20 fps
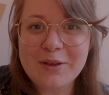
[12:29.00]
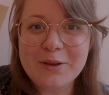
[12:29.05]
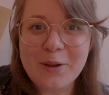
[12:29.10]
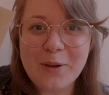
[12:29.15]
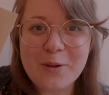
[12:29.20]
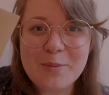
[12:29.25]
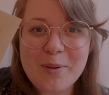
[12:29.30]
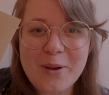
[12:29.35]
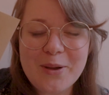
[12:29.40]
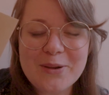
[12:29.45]

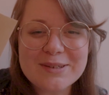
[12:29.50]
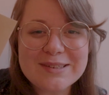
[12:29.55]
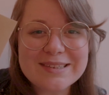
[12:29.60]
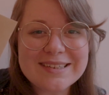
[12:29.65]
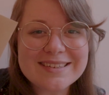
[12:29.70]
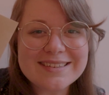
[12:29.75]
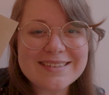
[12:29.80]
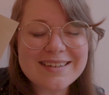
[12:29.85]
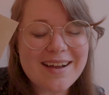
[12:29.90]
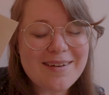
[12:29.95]
go post
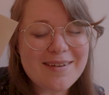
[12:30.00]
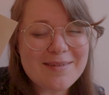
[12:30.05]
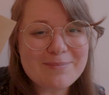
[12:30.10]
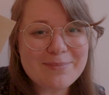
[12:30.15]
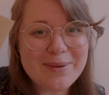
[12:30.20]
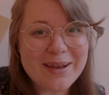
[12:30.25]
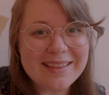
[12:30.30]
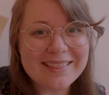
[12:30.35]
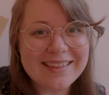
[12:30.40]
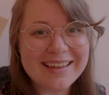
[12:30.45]
this
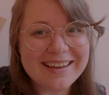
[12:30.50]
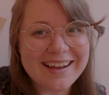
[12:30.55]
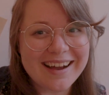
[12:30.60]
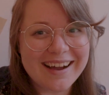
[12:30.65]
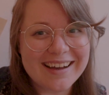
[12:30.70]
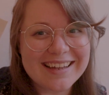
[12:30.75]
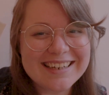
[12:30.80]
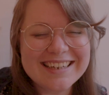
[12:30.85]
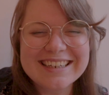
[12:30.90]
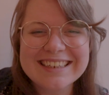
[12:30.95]
birthday
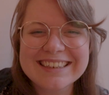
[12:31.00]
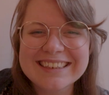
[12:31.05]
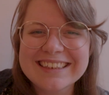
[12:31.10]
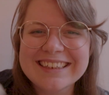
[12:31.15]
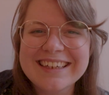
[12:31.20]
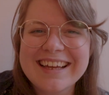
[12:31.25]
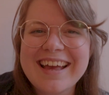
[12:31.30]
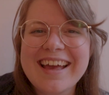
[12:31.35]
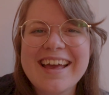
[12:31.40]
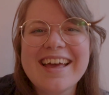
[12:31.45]
card.
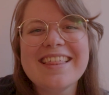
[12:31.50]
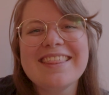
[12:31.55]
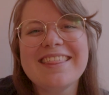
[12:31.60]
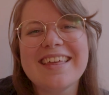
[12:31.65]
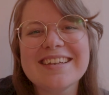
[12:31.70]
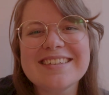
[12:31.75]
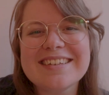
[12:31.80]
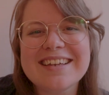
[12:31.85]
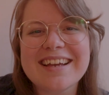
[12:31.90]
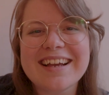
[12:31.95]

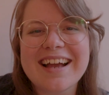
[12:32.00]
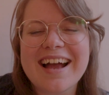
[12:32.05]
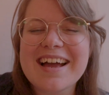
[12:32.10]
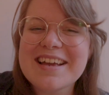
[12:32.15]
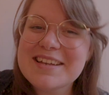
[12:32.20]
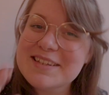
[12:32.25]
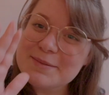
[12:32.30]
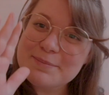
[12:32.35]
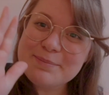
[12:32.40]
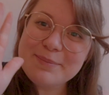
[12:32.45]
Thanks again,
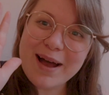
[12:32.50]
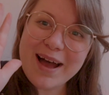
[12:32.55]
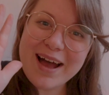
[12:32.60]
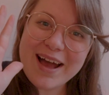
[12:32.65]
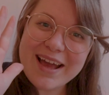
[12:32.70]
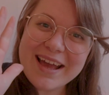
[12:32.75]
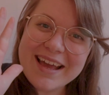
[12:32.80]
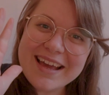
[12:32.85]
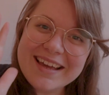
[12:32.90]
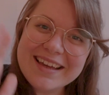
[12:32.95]
guys.
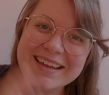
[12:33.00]
Bye.